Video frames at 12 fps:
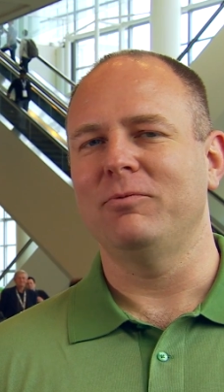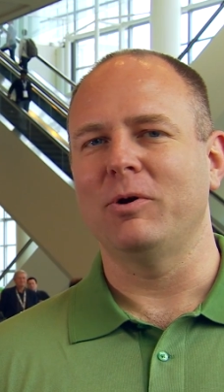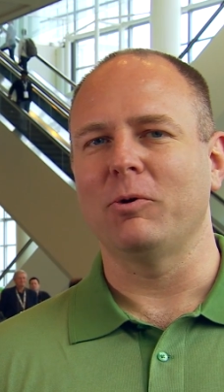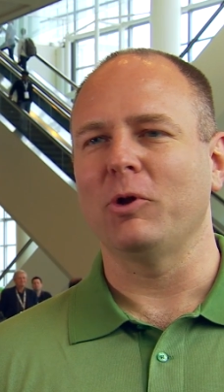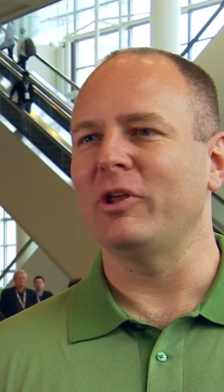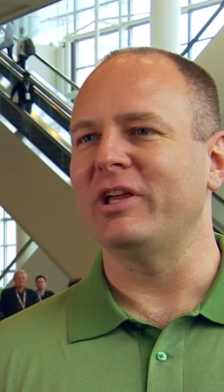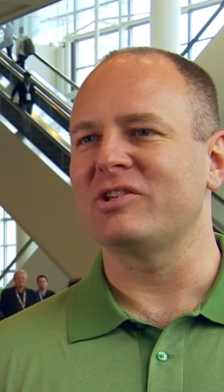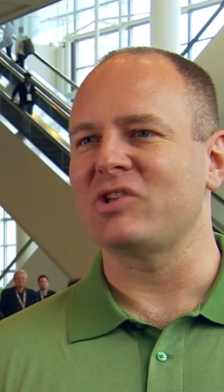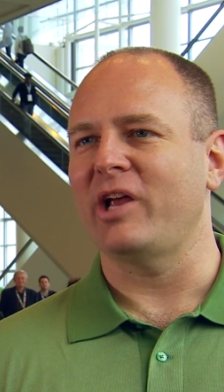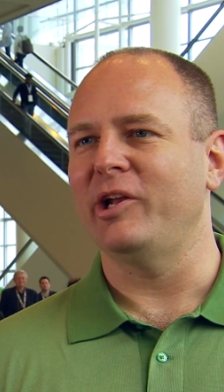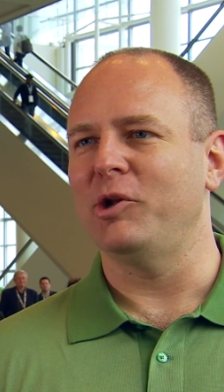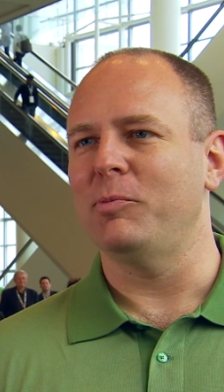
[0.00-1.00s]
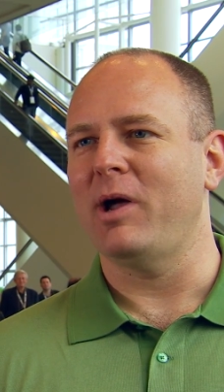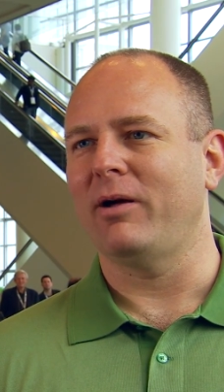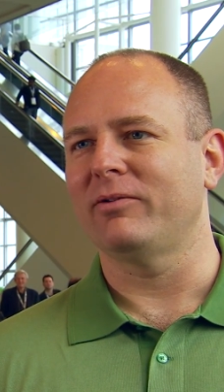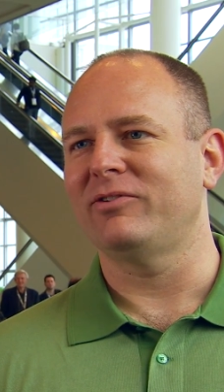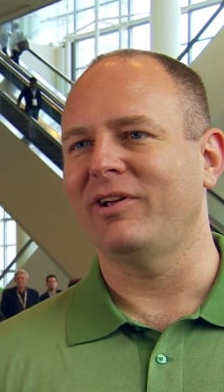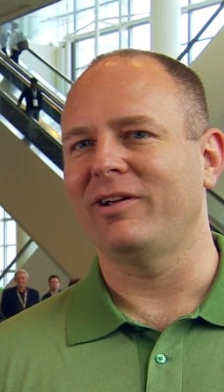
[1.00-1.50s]
We were really excited
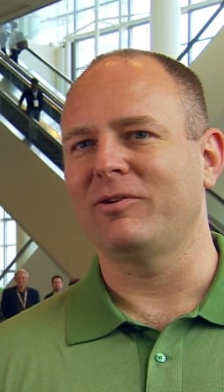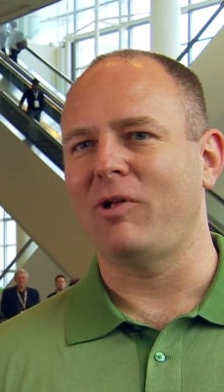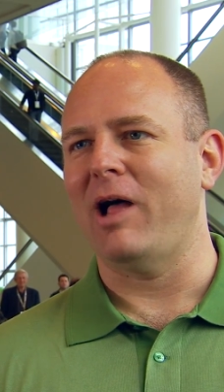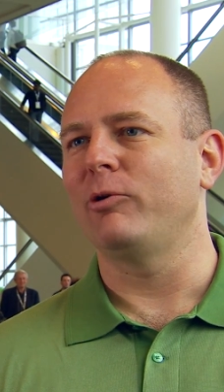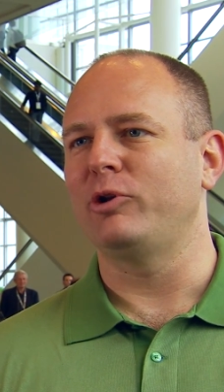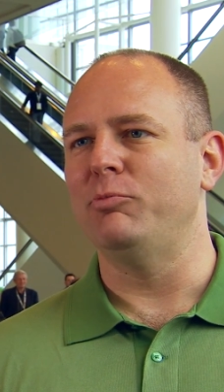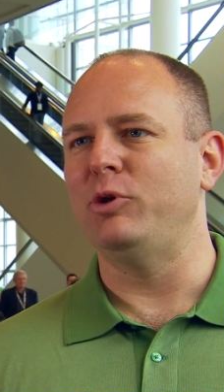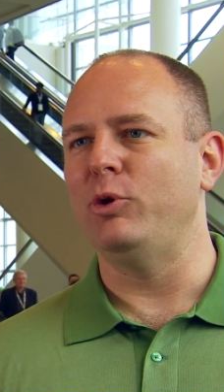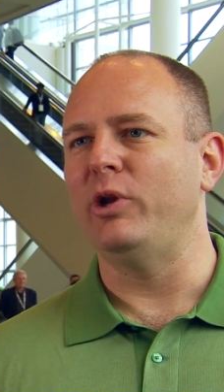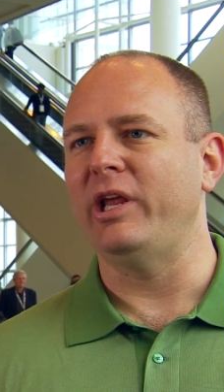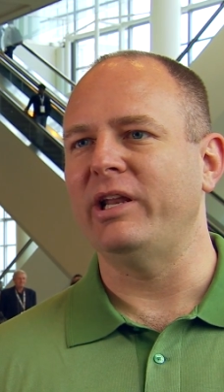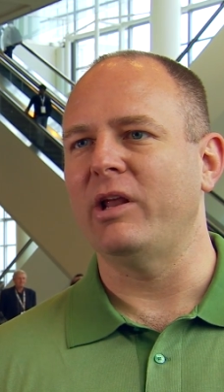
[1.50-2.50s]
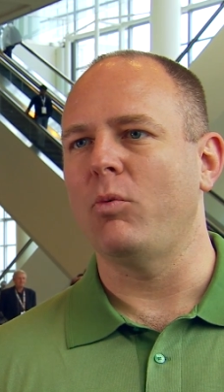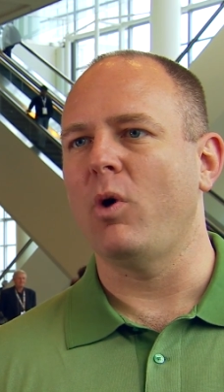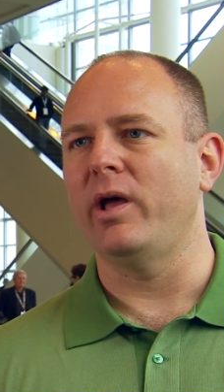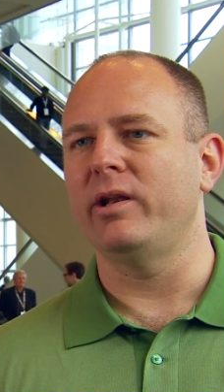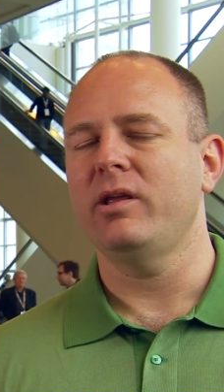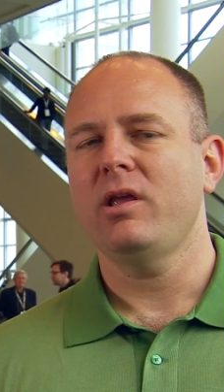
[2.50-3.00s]
about uh, cloud computing and
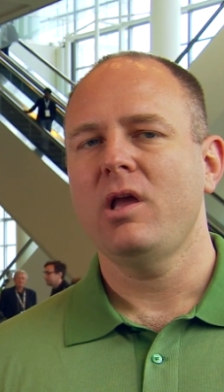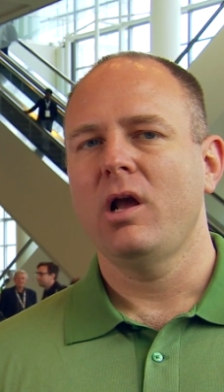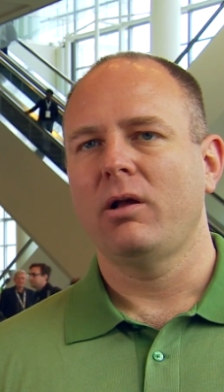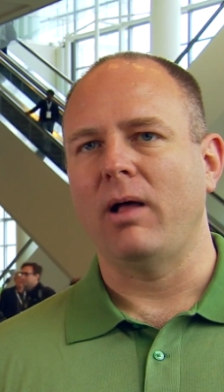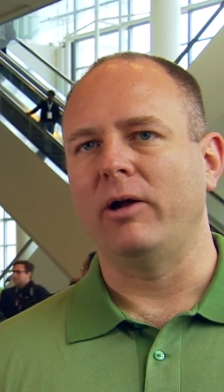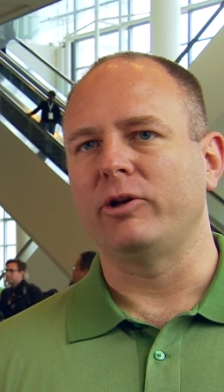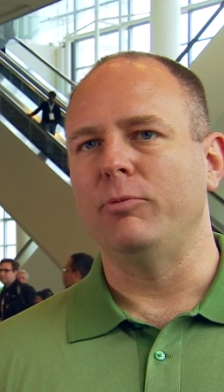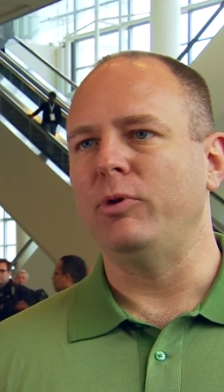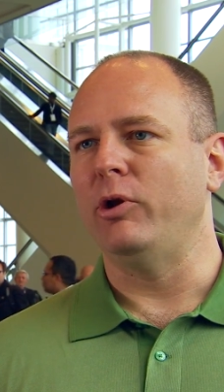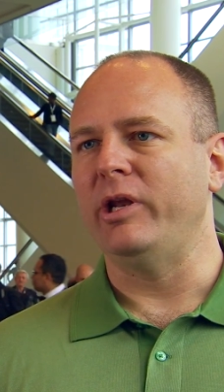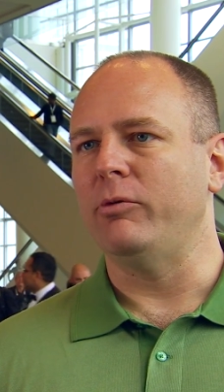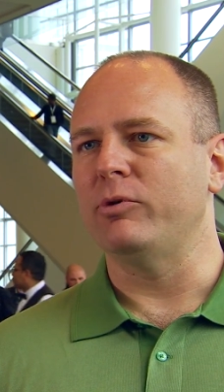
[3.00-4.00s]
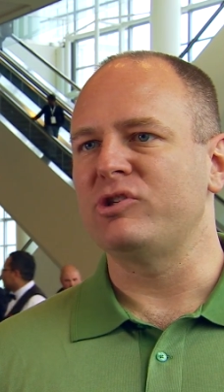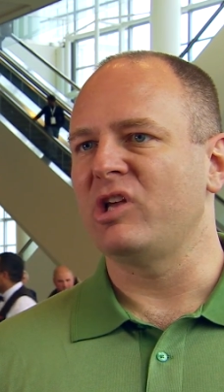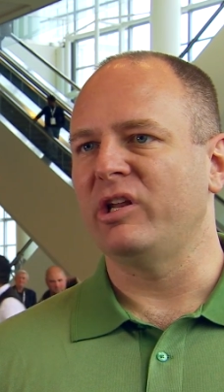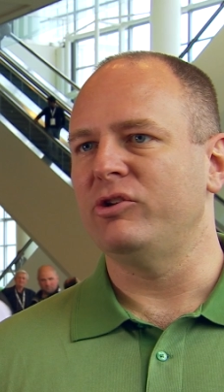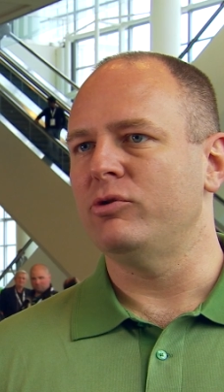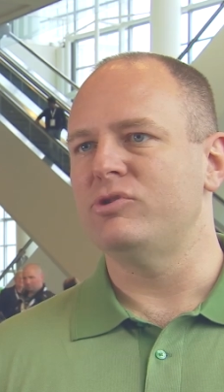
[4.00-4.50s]
what cloud computing was going to do